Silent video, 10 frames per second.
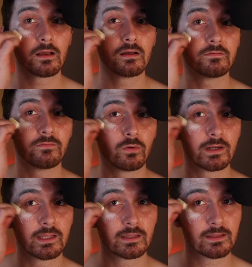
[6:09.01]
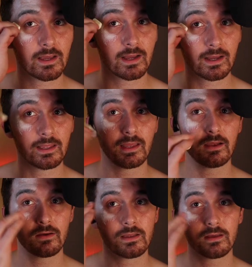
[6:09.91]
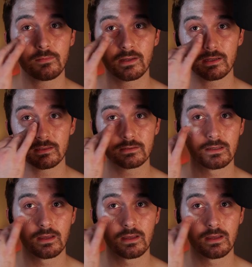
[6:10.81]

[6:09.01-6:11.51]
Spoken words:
avoiding the eye area because